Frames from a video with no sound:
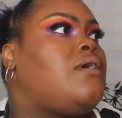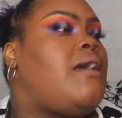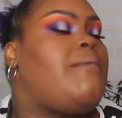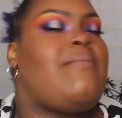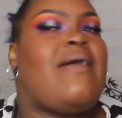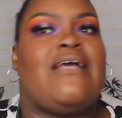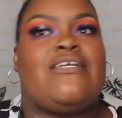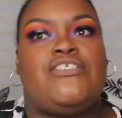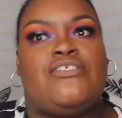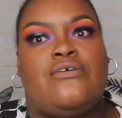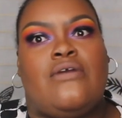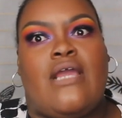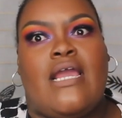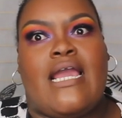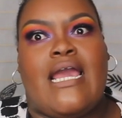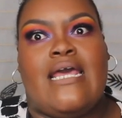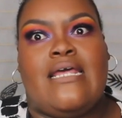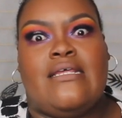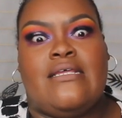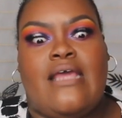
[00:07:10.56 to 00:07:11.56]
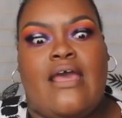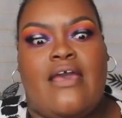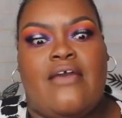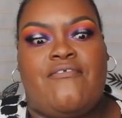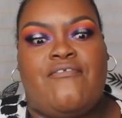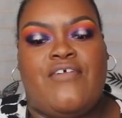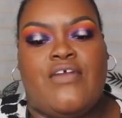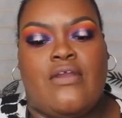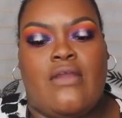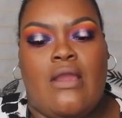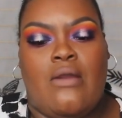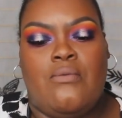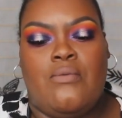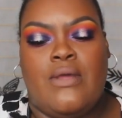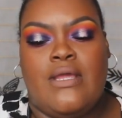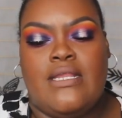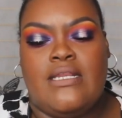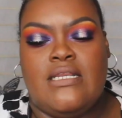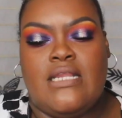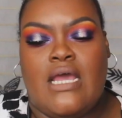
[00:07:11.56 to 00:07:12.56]
I'm not sure I got to I'll figure out
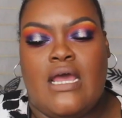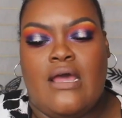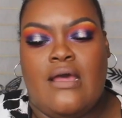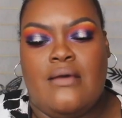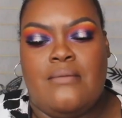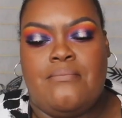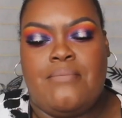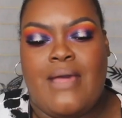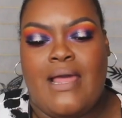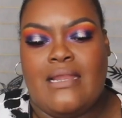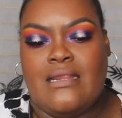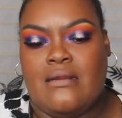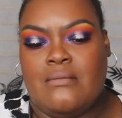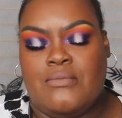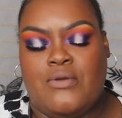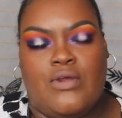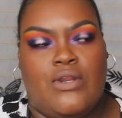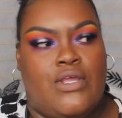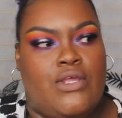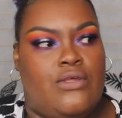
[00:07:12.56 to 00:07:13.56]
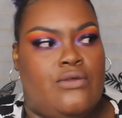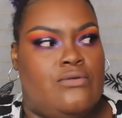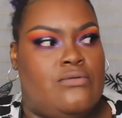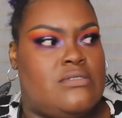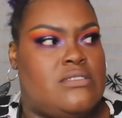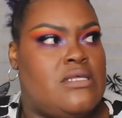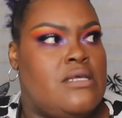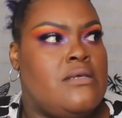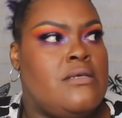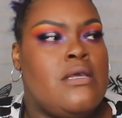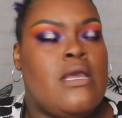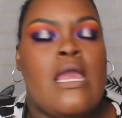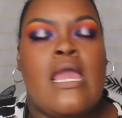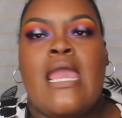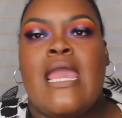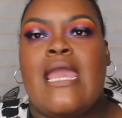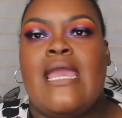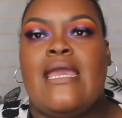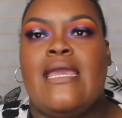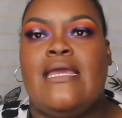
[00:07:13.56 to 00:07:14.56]
what um, palette I'm gonna use
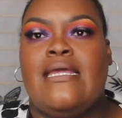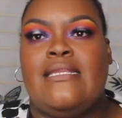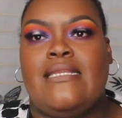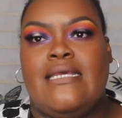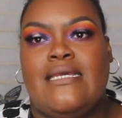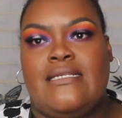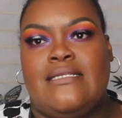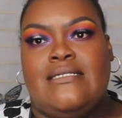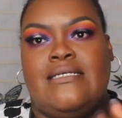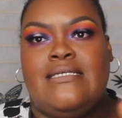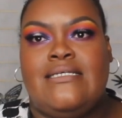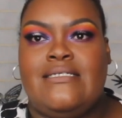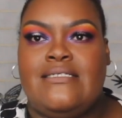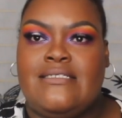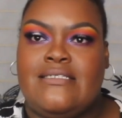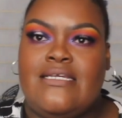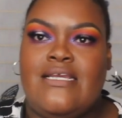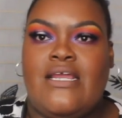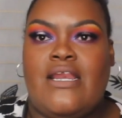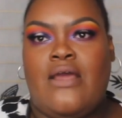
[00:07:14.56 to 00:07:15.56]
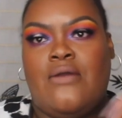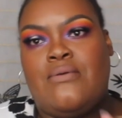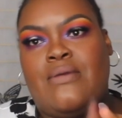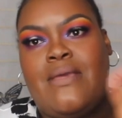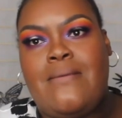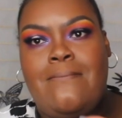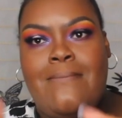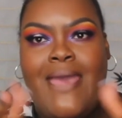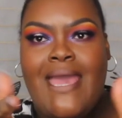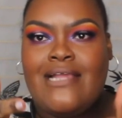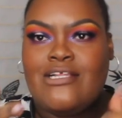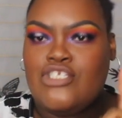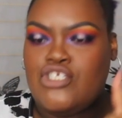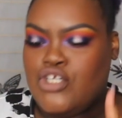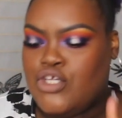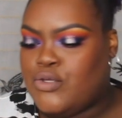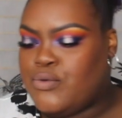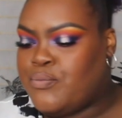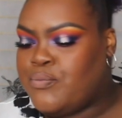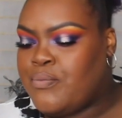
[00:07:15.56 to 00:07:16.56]
and then you know get back
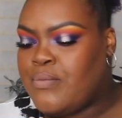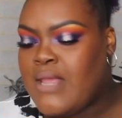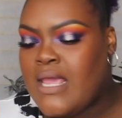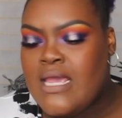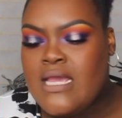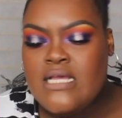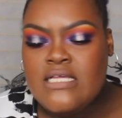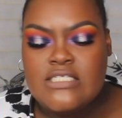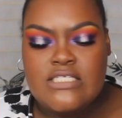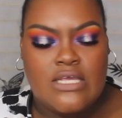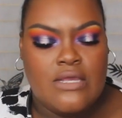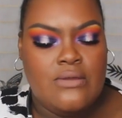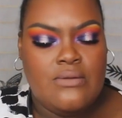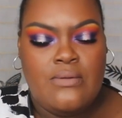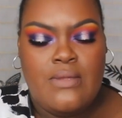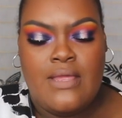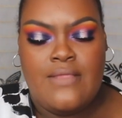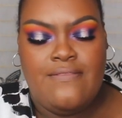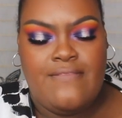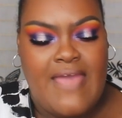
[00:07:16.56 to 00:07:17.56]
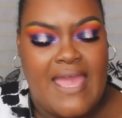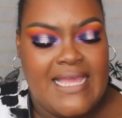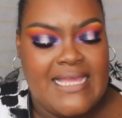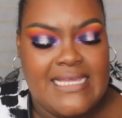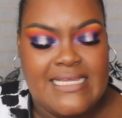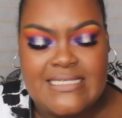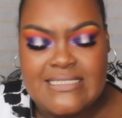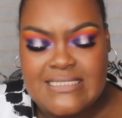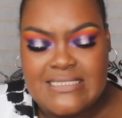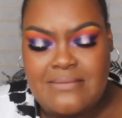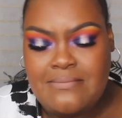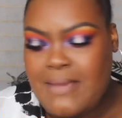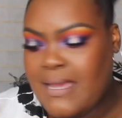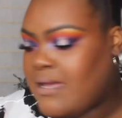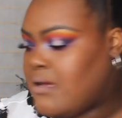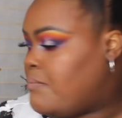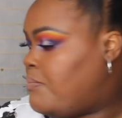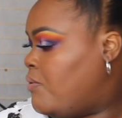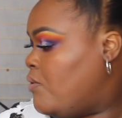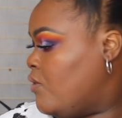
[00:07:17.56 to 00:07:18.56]
to you so that is the
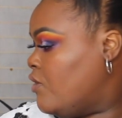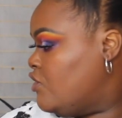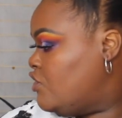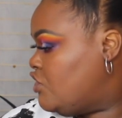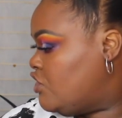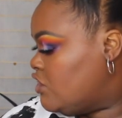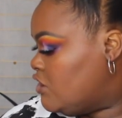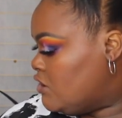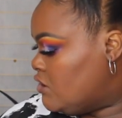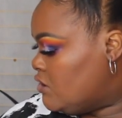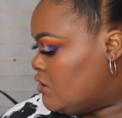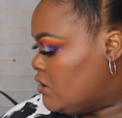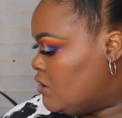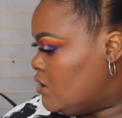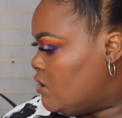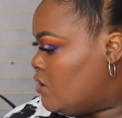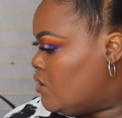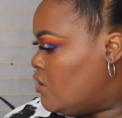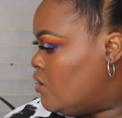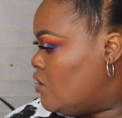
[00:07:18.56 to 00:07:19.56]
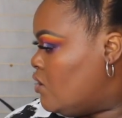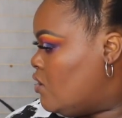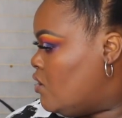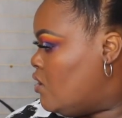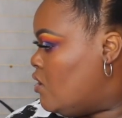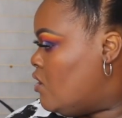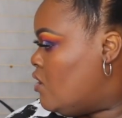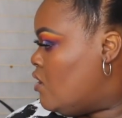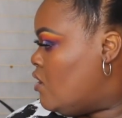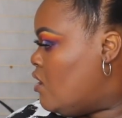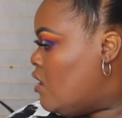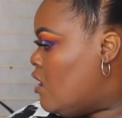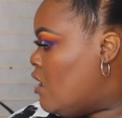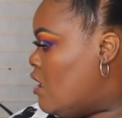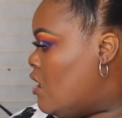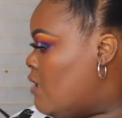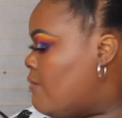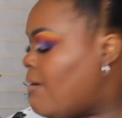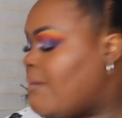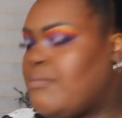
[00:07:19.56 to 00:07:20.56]
makeup portion
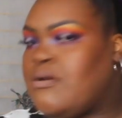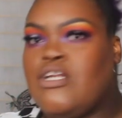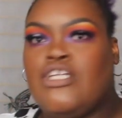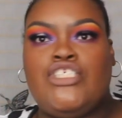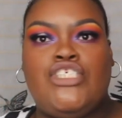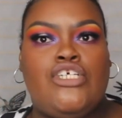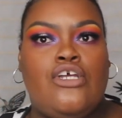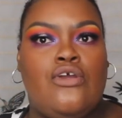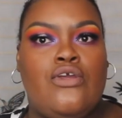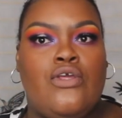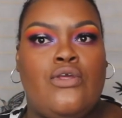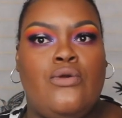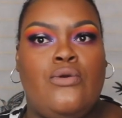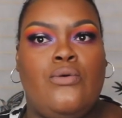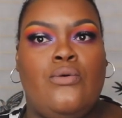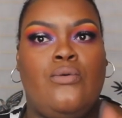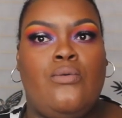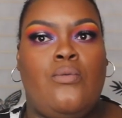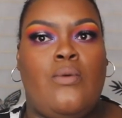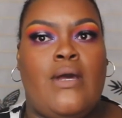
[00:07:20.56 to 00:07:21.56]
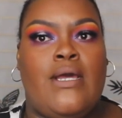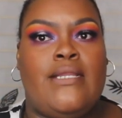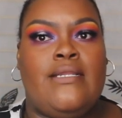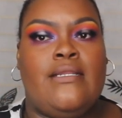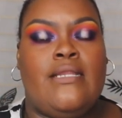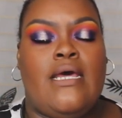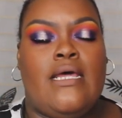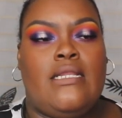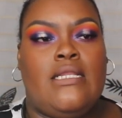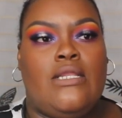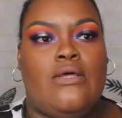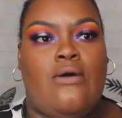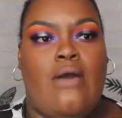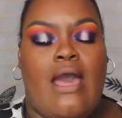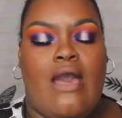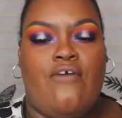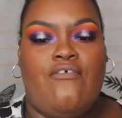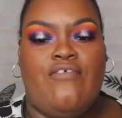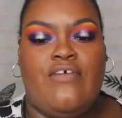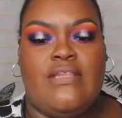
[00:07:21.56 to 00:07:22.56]
um, I'm gonna show you one little
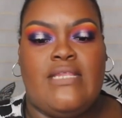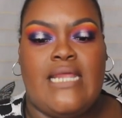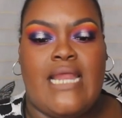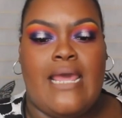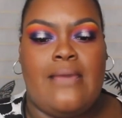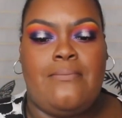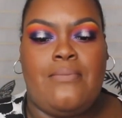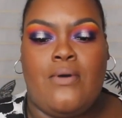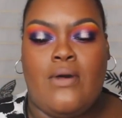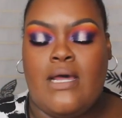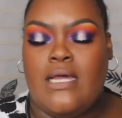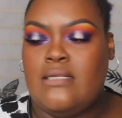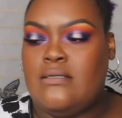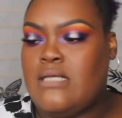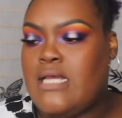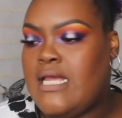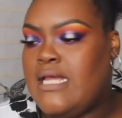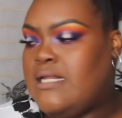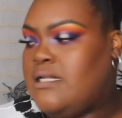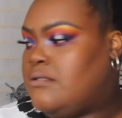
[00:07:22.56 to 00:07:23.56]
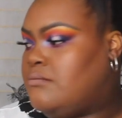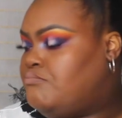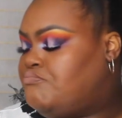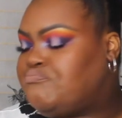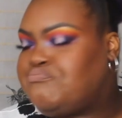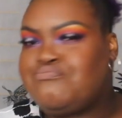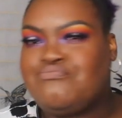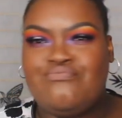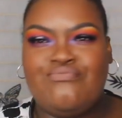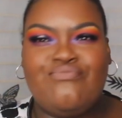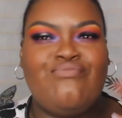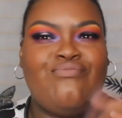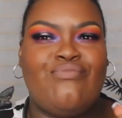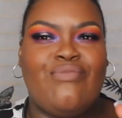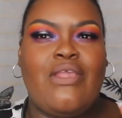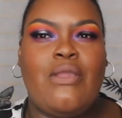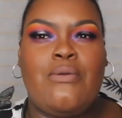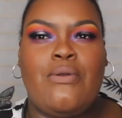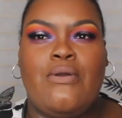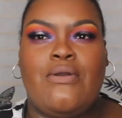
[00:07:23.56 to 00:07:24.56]
outfit that I bought and
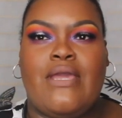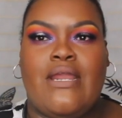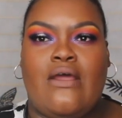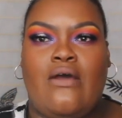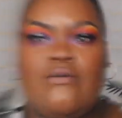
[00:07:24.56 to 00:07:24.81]
we'll get